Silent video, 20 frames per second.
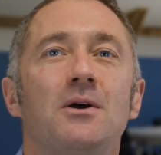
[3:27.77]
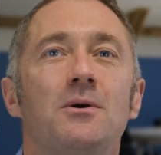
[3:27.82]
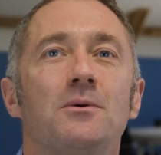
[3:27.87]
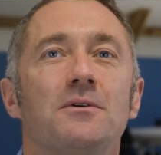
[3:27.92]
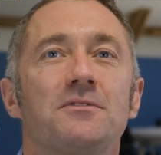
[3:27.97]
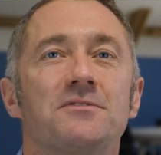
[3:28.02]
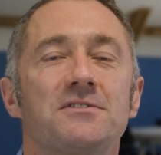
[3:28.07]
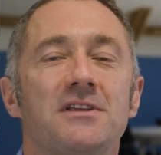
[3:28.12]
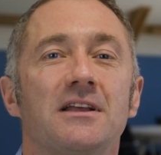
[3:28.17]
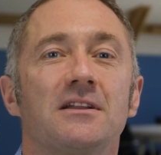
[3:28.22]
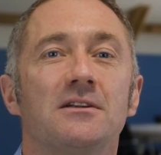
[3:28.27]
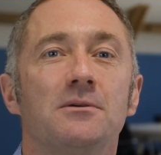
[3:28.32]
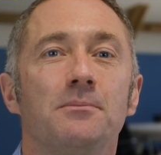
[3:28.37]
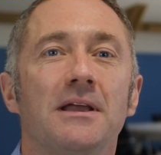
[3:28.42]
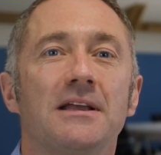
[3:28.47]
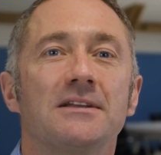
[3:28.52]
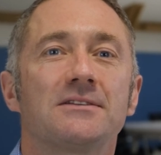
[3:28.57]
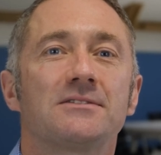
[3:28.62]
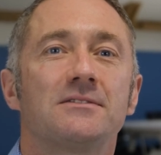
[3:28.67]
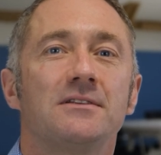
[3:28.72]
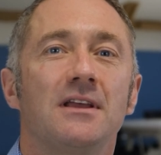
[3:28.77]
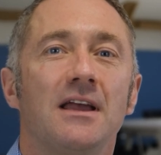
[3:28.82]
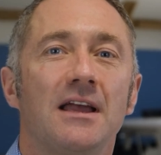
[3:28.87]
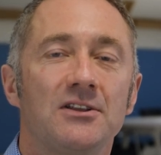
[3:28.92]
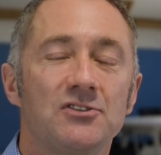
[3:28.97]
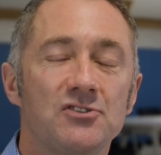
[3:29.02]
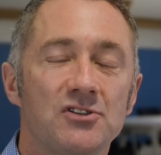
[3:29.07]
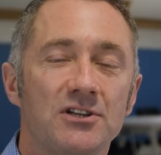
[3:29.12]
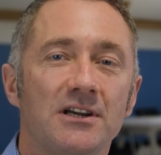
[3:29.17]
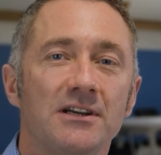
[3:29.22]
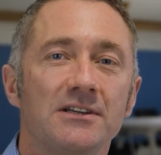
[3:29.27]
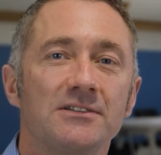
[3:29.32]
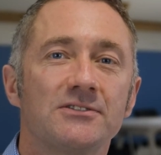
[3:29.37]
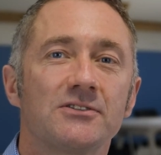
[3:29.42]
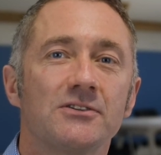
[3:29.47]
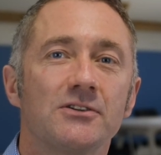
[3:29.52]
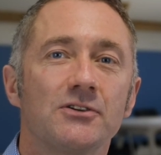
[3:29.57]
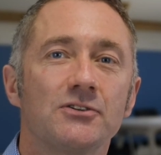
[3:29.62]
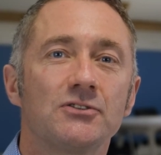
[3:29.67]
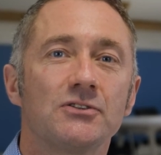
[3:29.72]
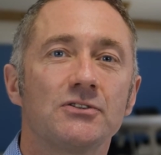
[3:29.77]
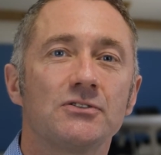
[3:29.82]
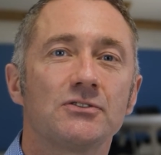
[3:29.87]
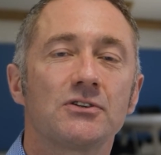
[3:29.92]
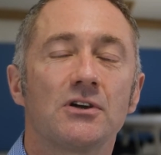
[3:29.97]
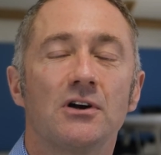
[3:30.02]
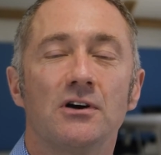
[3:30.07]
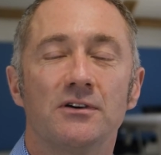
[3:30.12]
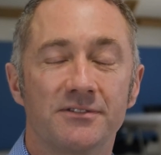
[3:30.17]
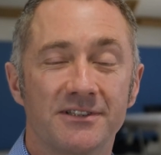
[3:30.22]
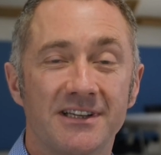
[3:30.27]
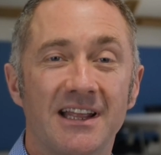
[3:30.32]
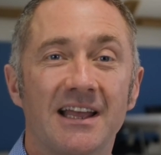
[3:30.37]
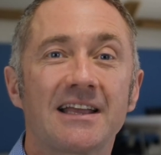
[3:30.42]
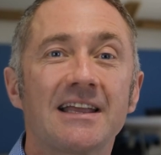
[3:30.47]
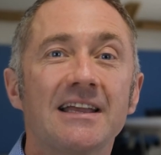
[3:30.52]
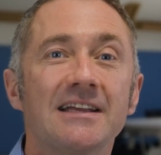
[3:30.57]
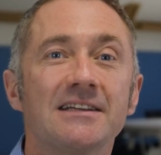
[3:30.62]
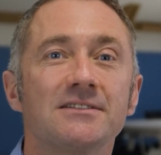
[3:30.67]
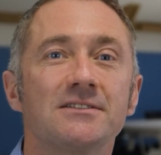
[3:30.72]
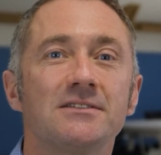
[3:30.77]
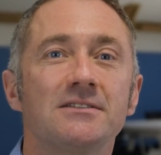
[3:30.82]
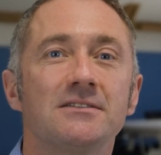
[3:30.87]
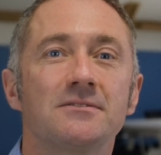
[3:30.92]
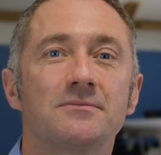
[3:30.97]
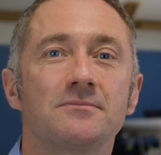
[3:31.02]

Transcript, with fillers: with tailor-made engineering solutions over decades.